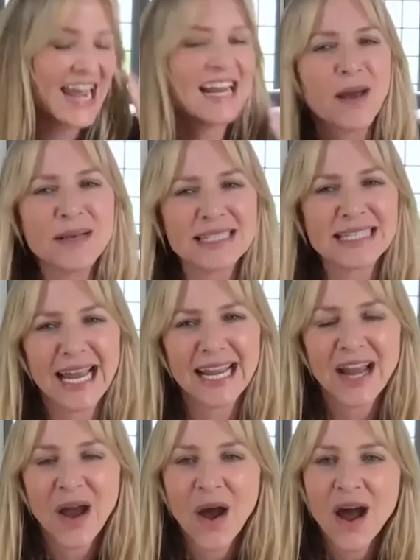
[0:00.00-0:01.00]
I was
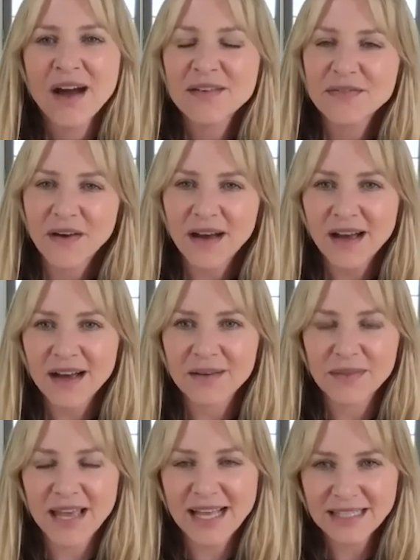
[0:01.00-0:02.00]
like, yep, fuck.
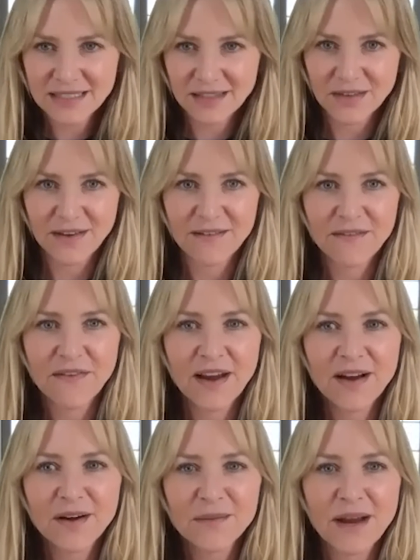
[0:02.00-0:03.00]
Well, that's a little
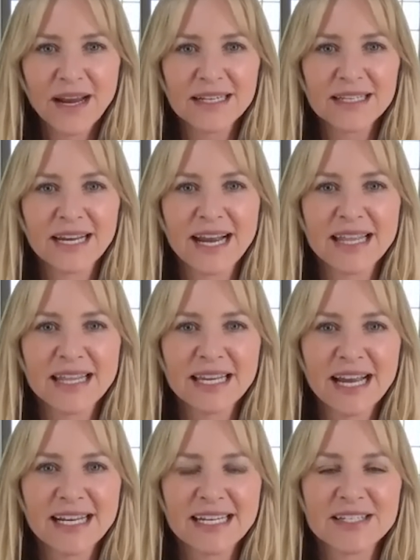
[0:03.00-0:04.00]
unfair, right? Like, I think
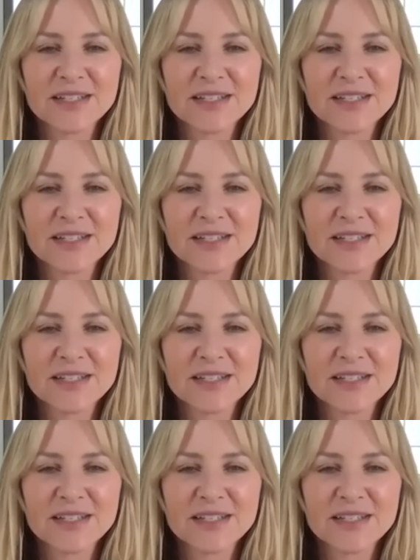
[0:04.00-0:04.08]
I need to